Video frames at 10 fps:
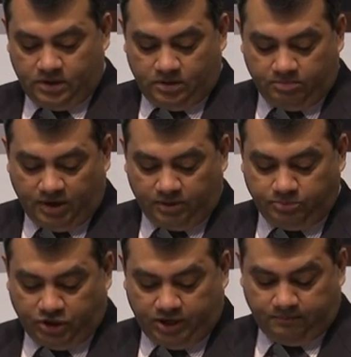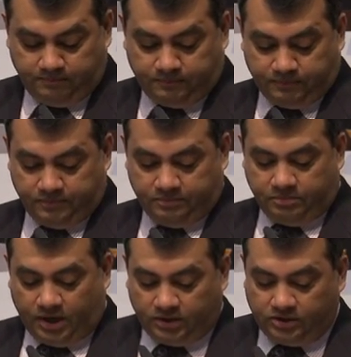Madam Chair,
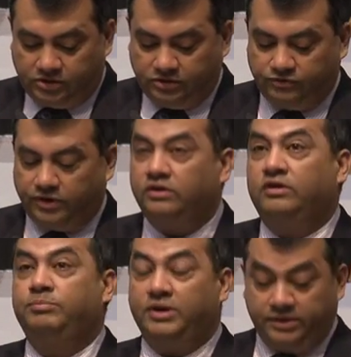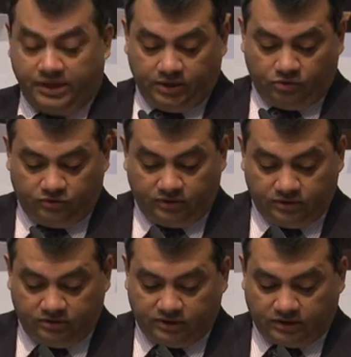Bangladesh's vulnerability to
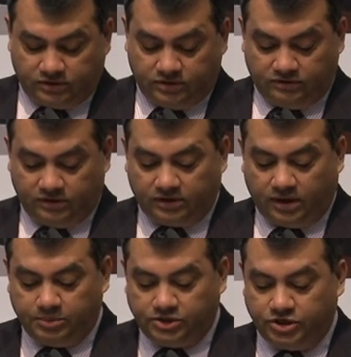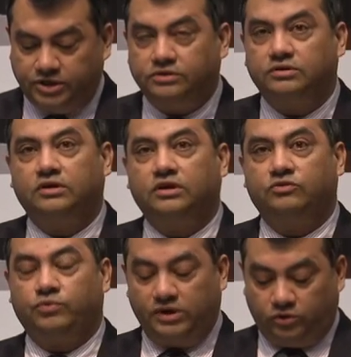disasters and climate change is
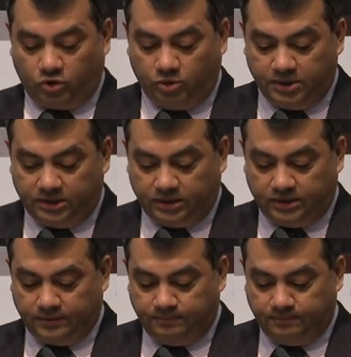well documented.